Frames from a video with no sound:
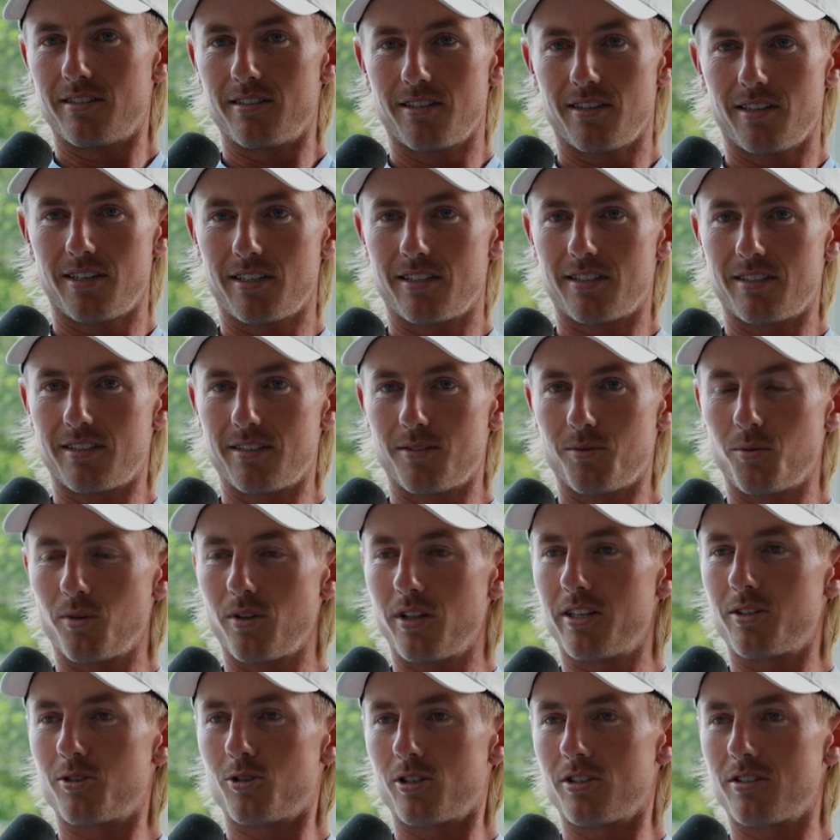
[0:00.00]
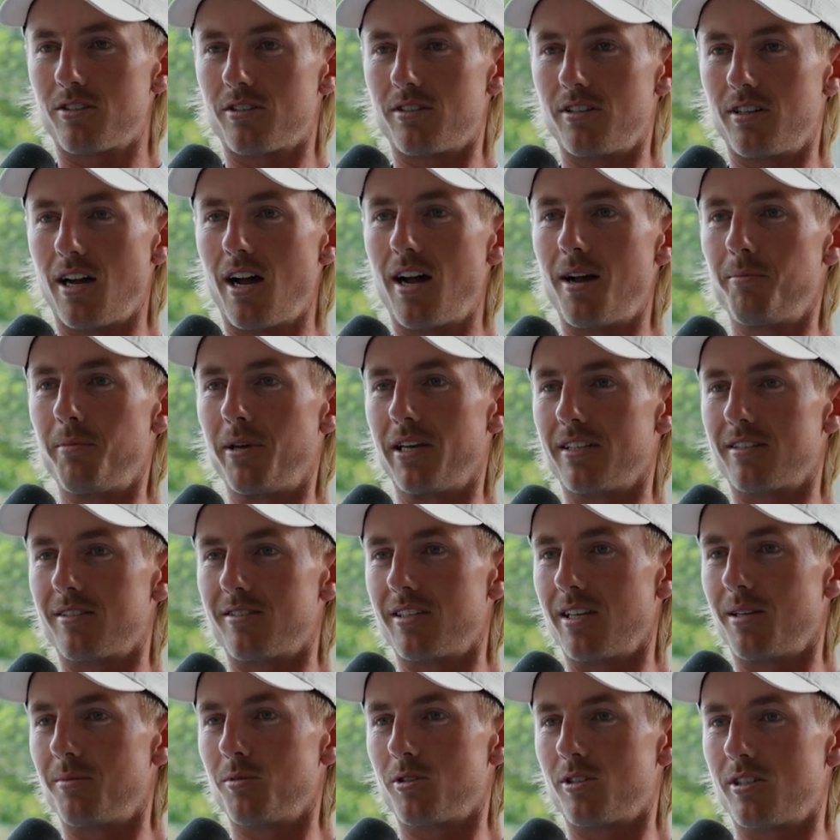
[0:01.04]
like, well, let's just not make the
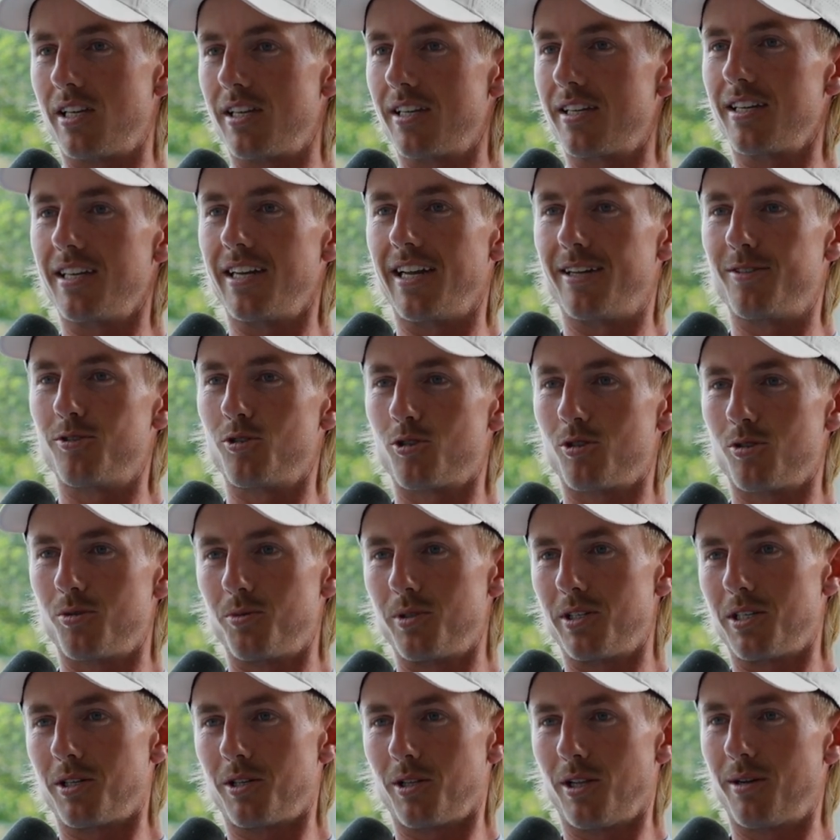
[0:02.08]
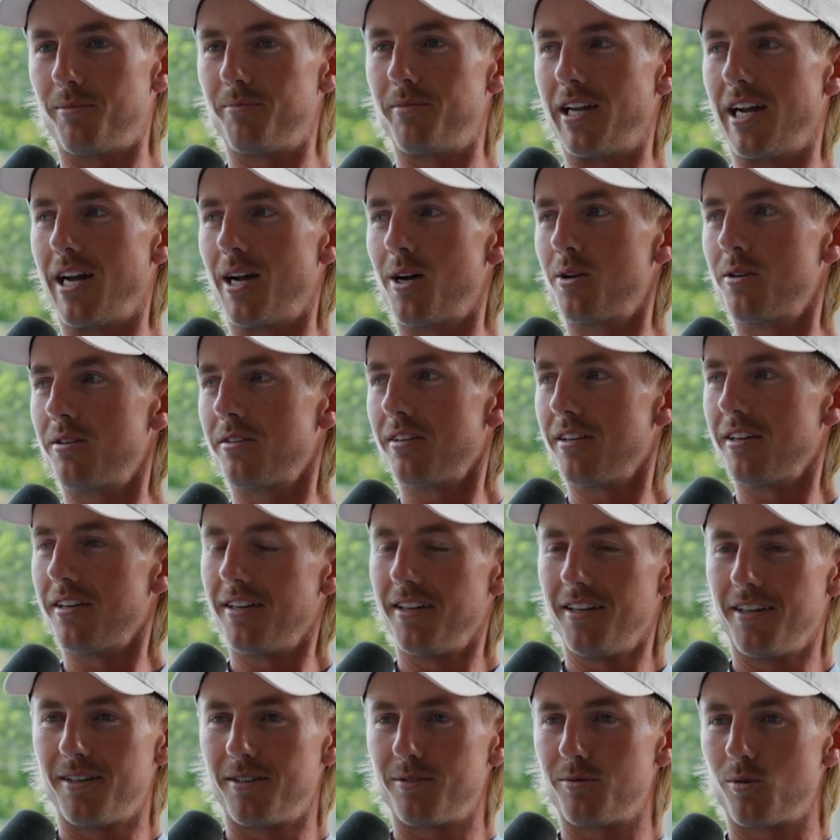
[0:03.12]
same mistake again. So we clubbed down
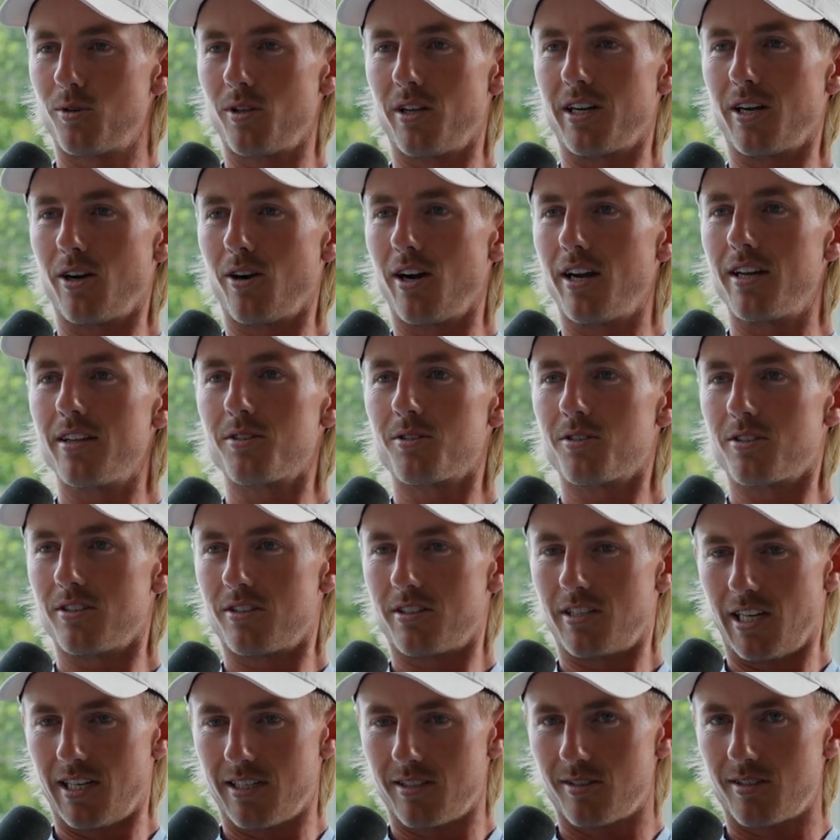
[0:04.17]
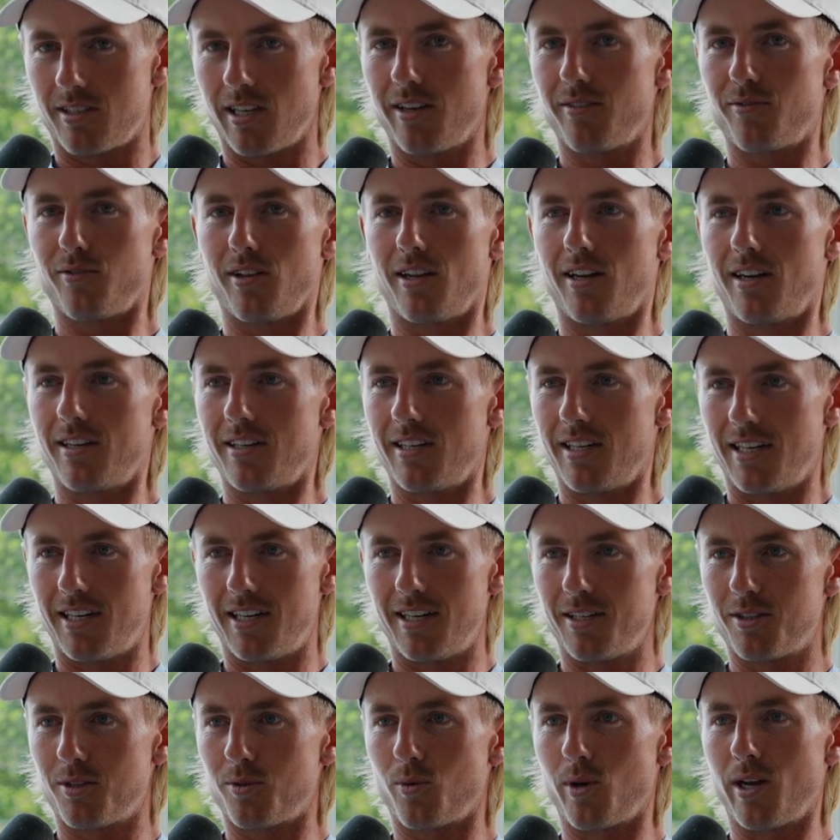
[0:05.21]
and we're like, all right, let's just take a safe line, hit
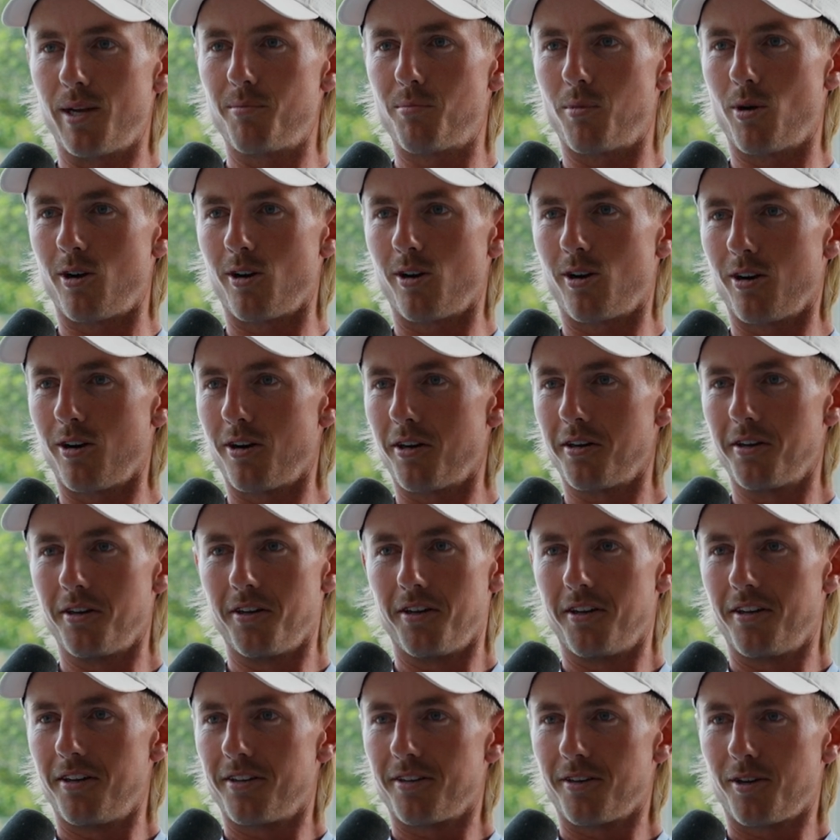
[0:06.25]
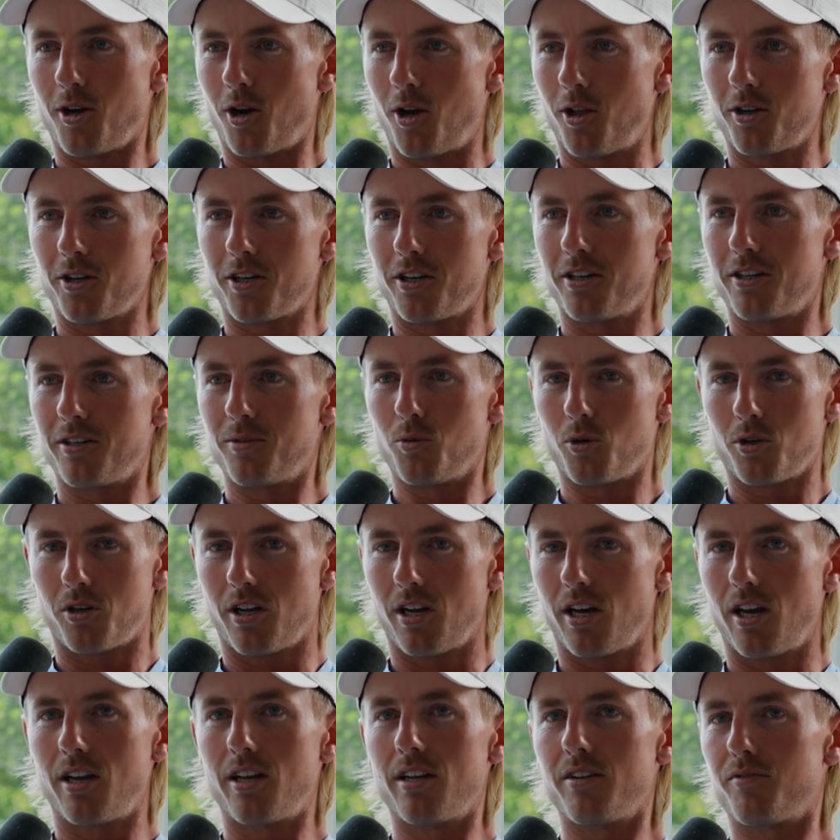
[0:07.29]
it at the right bunker, call it good. We'll
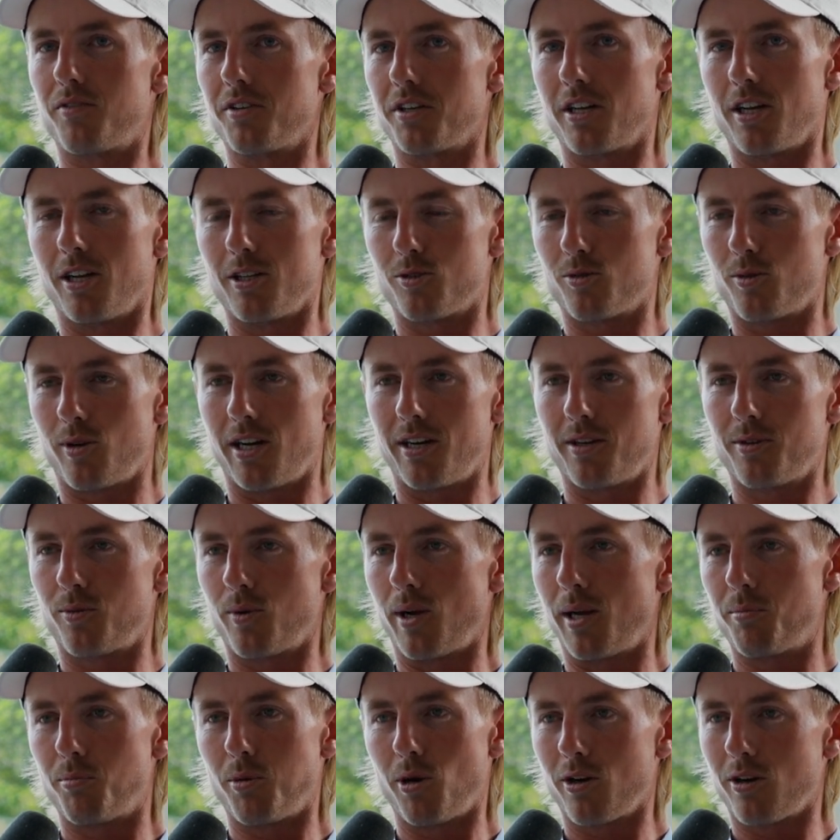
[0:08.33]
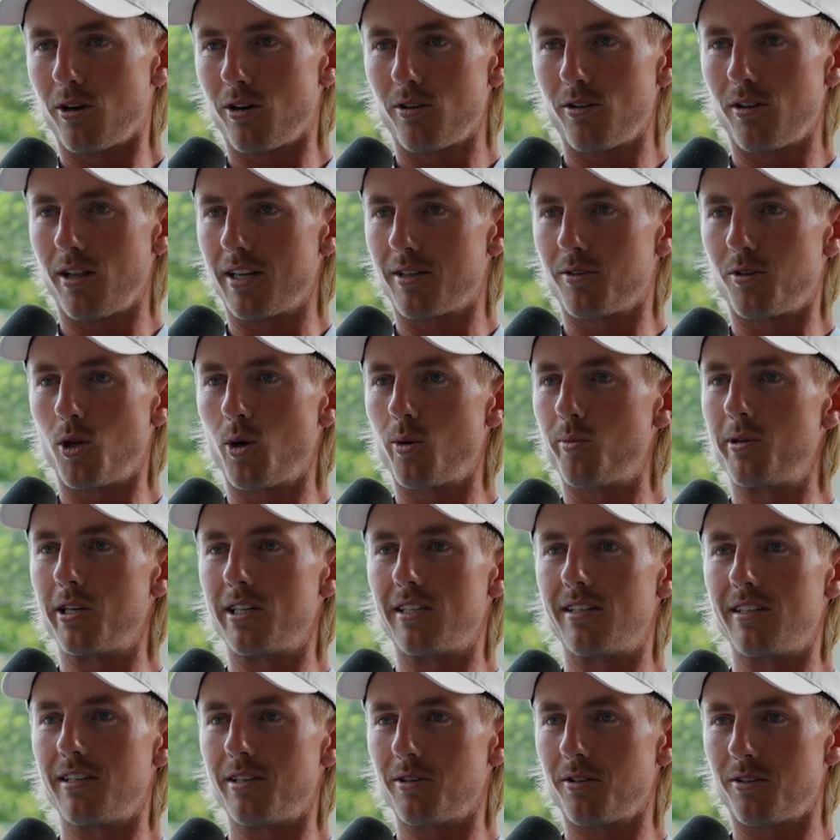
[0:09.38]
cut it if it cuts right at the right bunker, like no
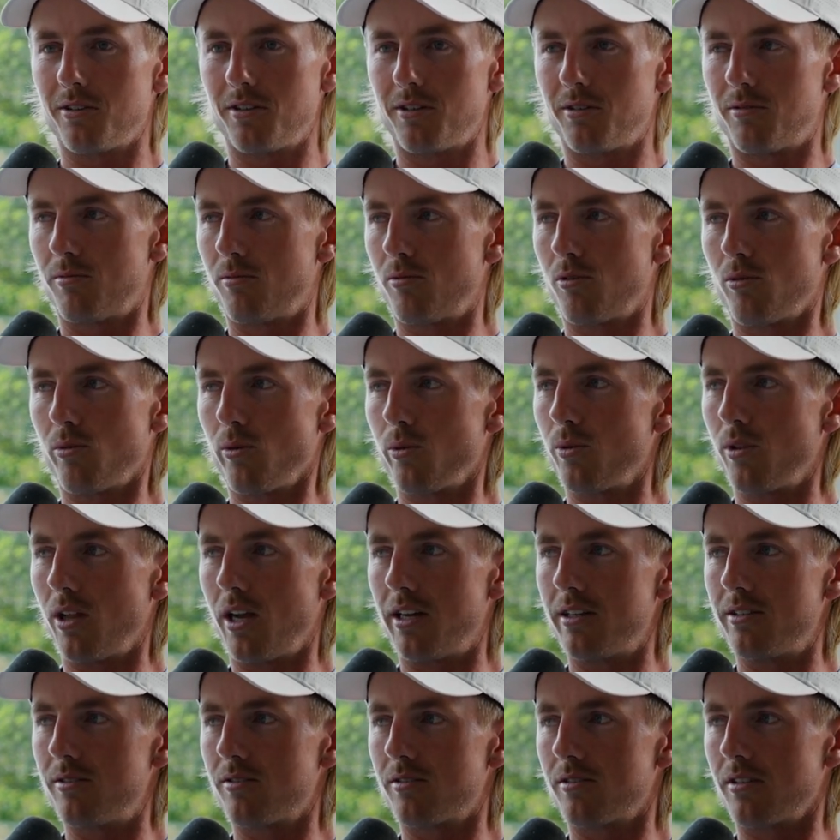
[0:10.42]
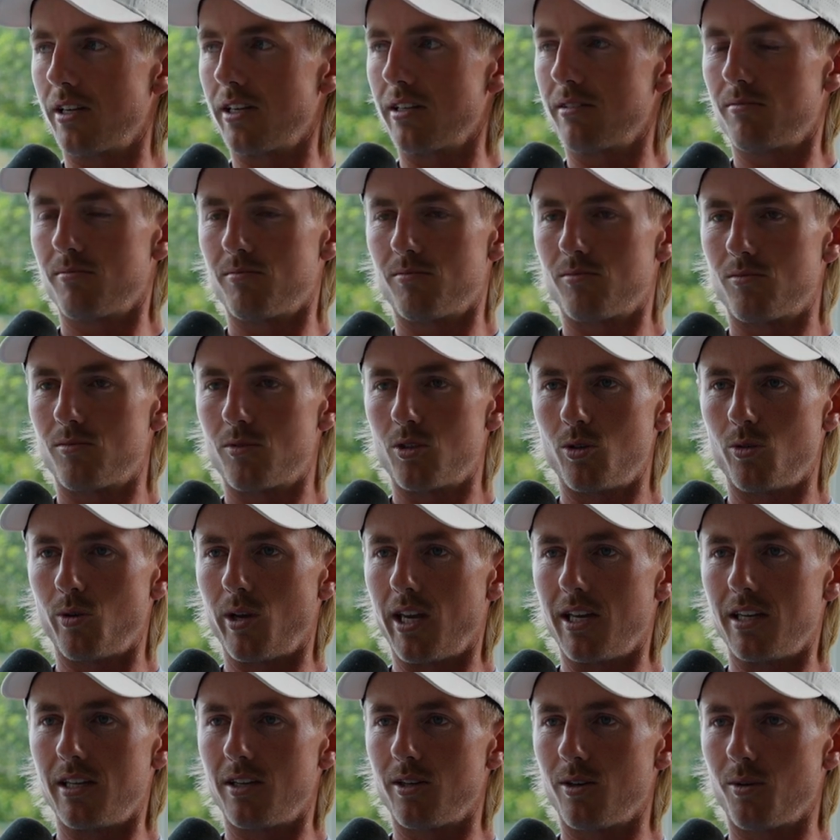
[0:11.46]
big deal. The through line's like
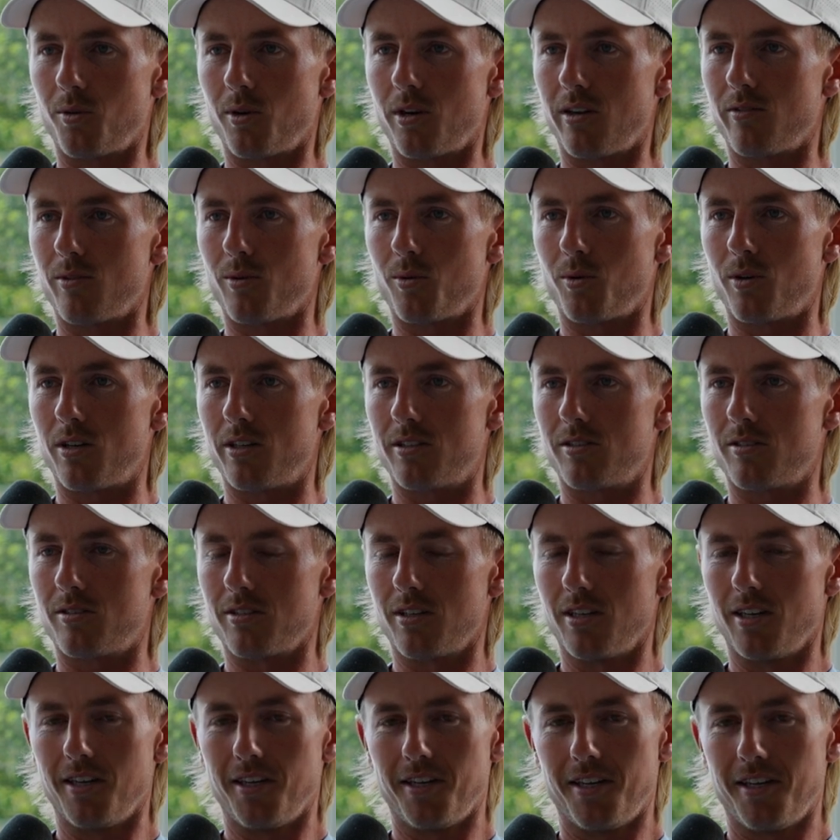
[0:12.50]
280 or whatever it was.